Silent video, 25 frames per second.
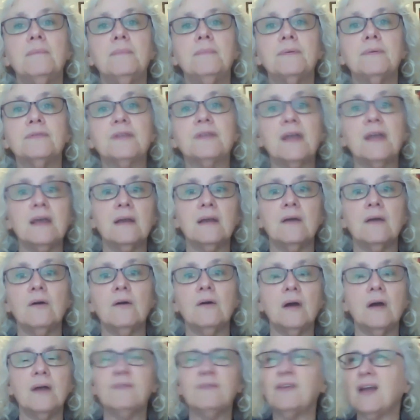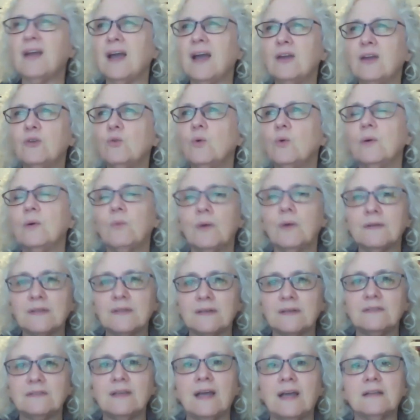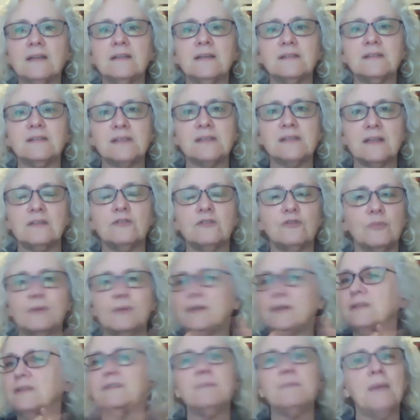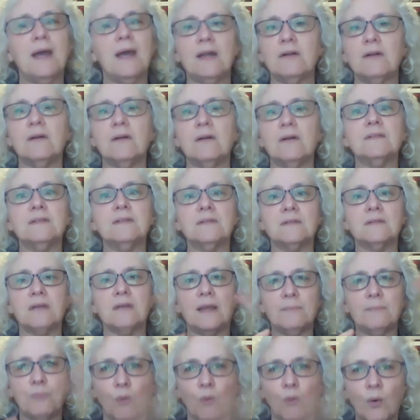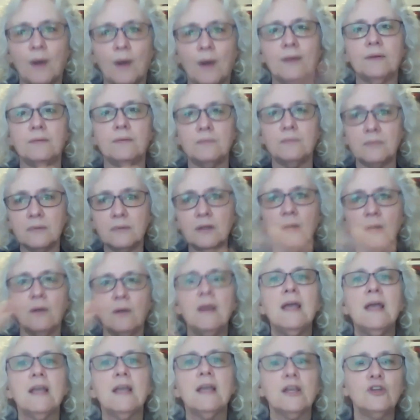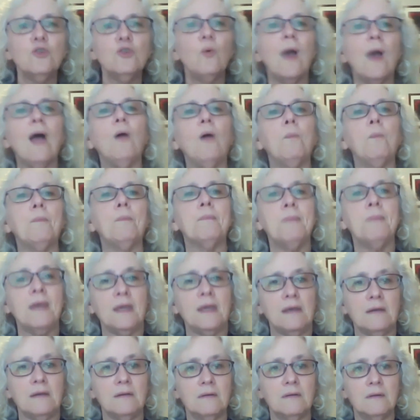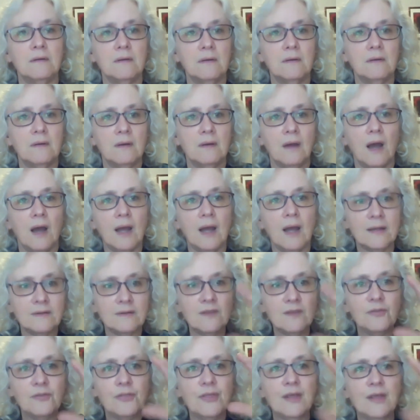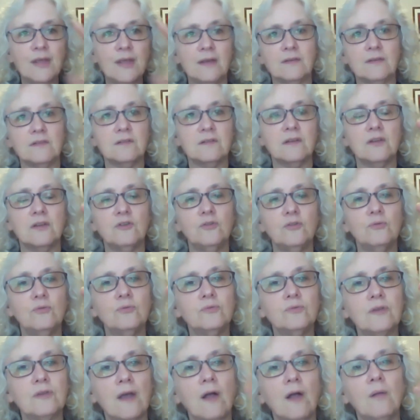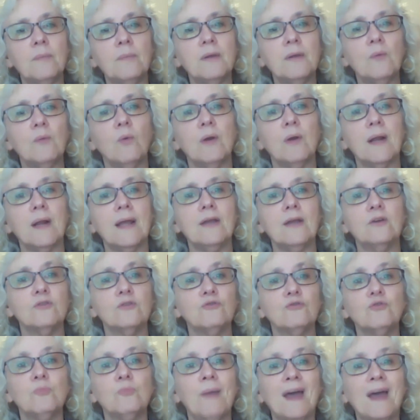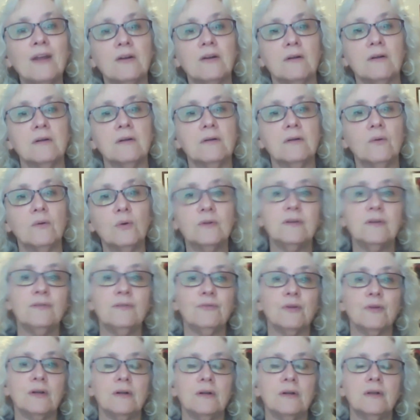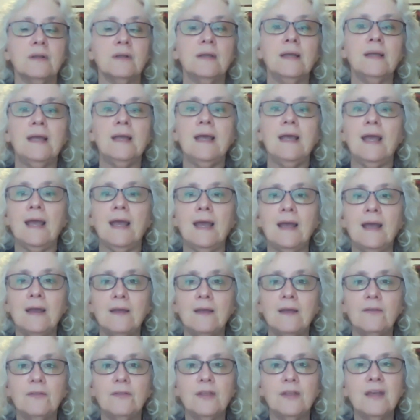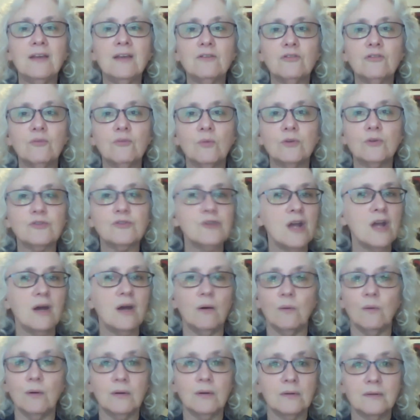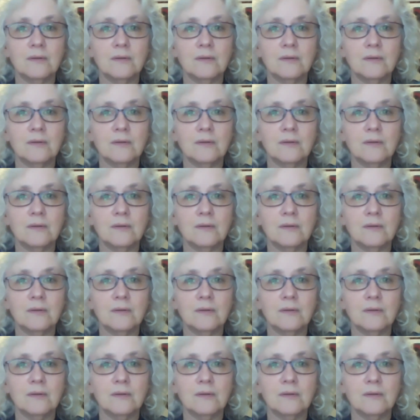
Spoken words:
saying, I forgot who it was exactly I sent it to, but it doesn't matter. I said, I bought, can you help me? I did this. Can you tell me what I could do better or different? And the answer was no.